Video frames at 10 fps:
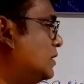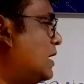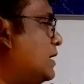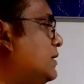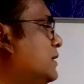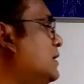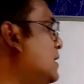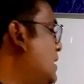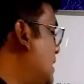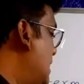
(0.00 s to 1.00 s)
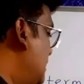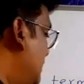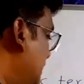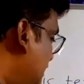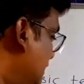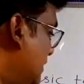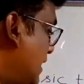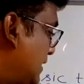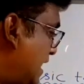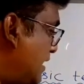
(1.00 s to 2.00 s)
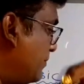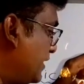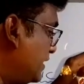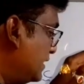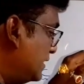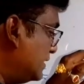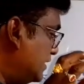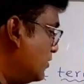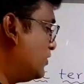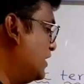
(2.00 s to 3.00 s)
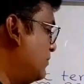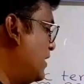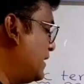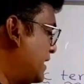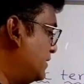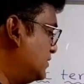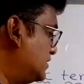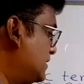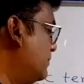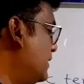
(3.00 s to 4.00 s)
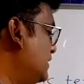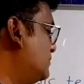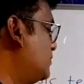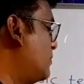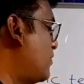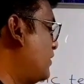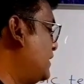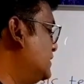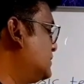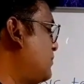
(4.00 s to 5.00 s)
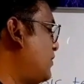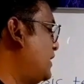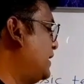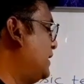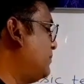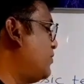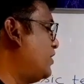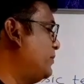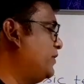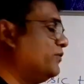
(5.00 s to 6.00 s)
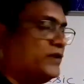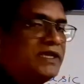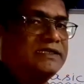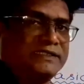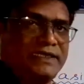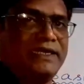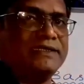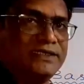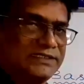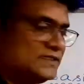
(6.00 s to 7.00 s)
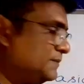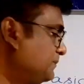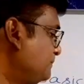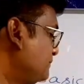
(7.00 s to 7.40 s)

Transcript: and written and can be denoted by, the symbol is the point is point A, point B, we can say like this.